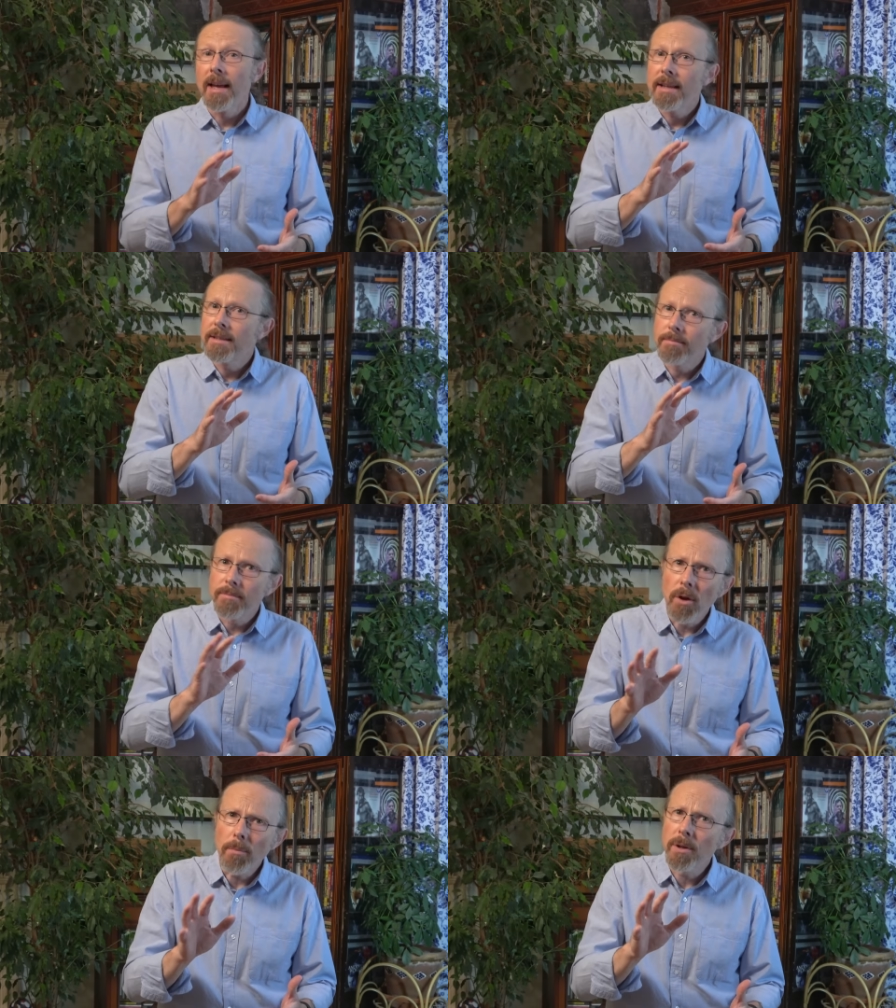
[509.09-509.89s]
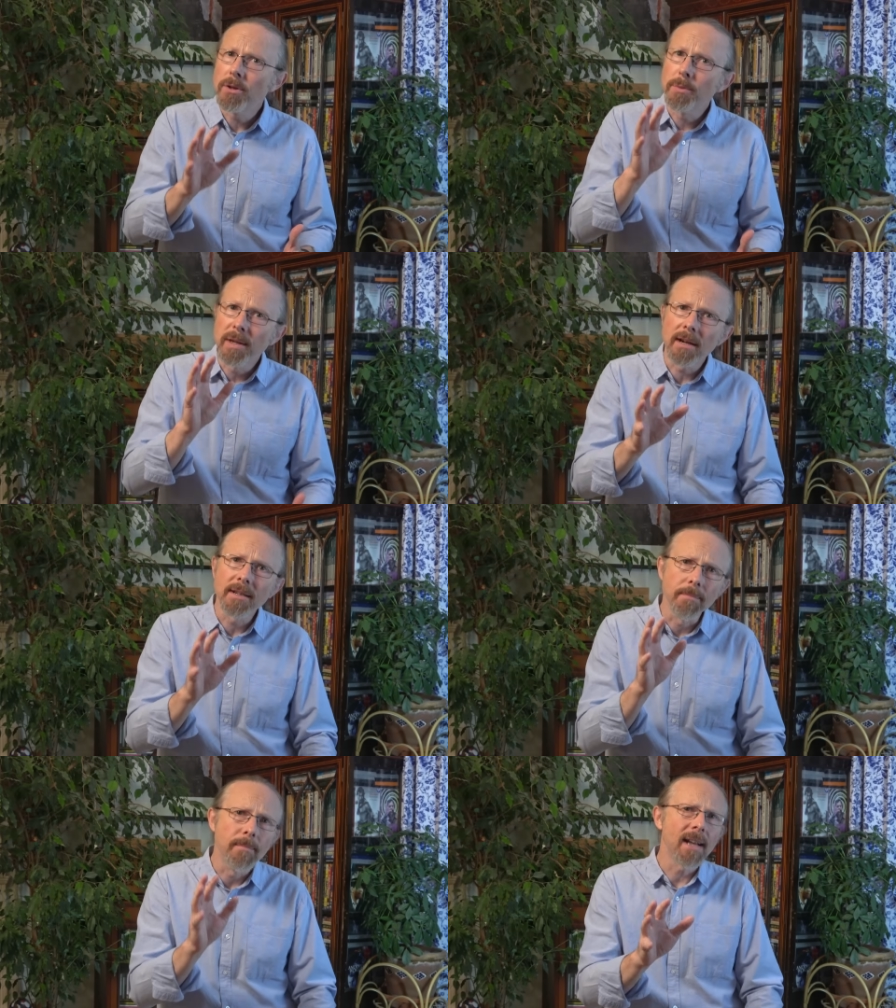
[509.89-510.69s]
is not because we
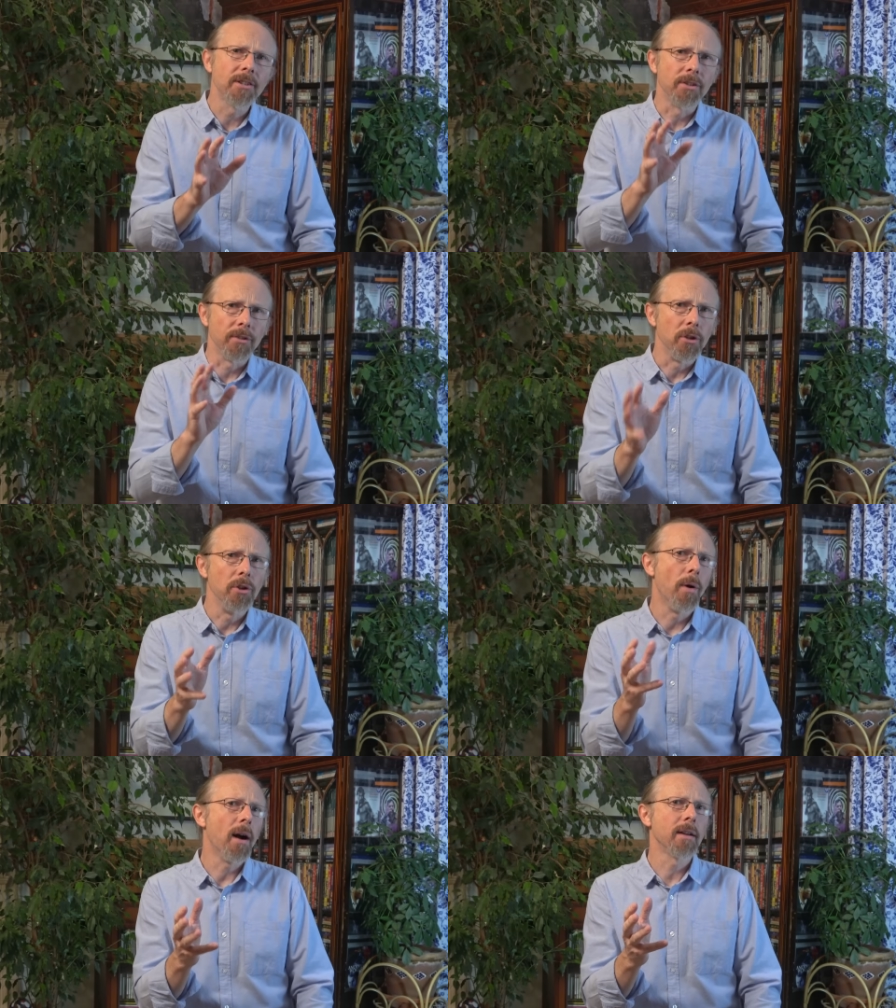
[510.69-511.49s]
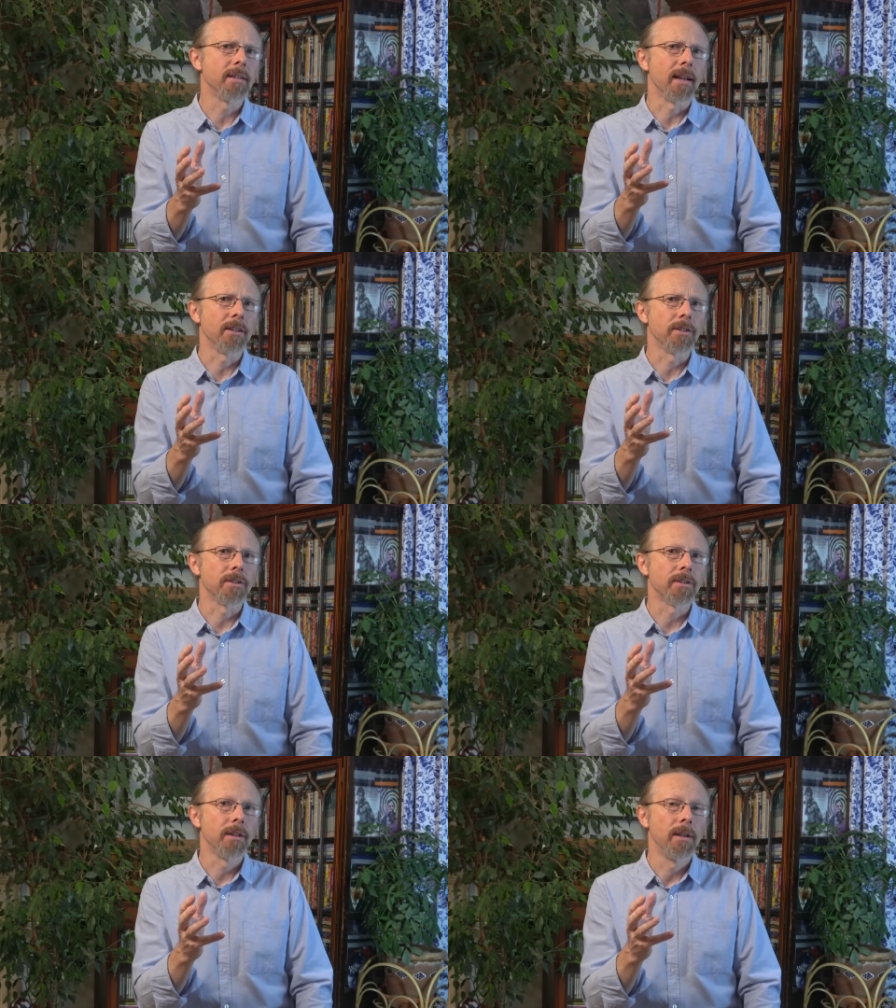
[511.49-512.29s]
can't imagine the new
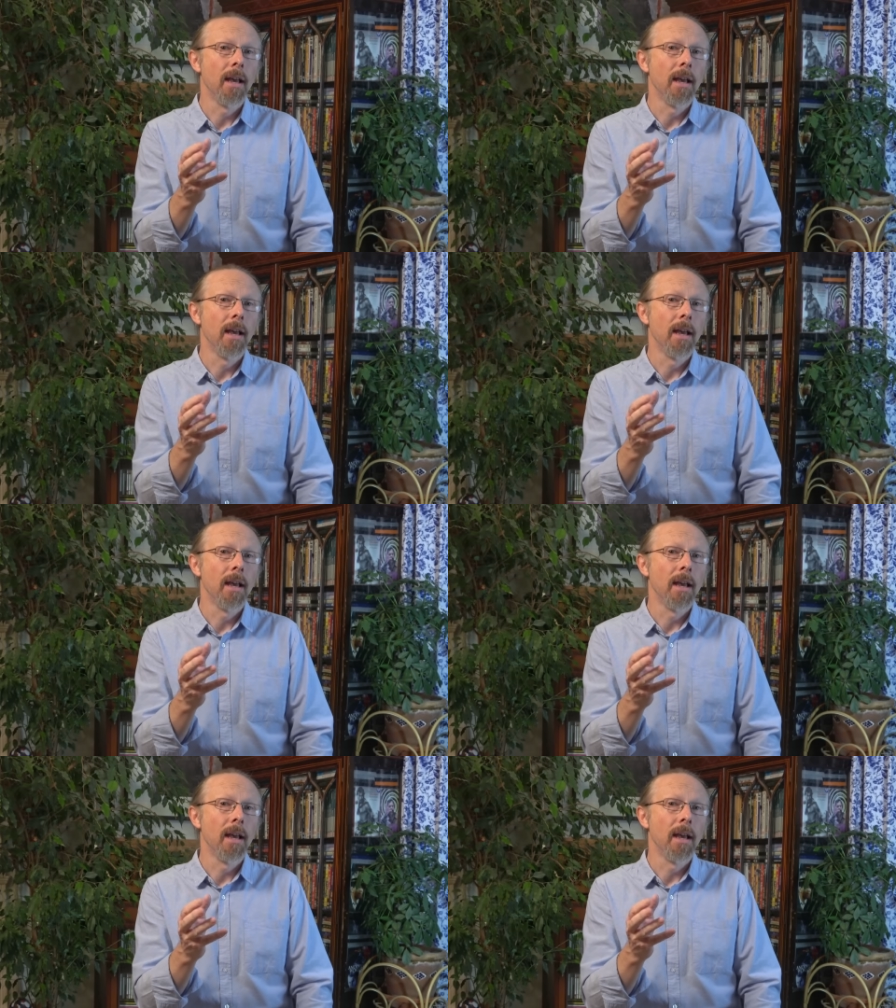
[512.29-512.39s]
architectures,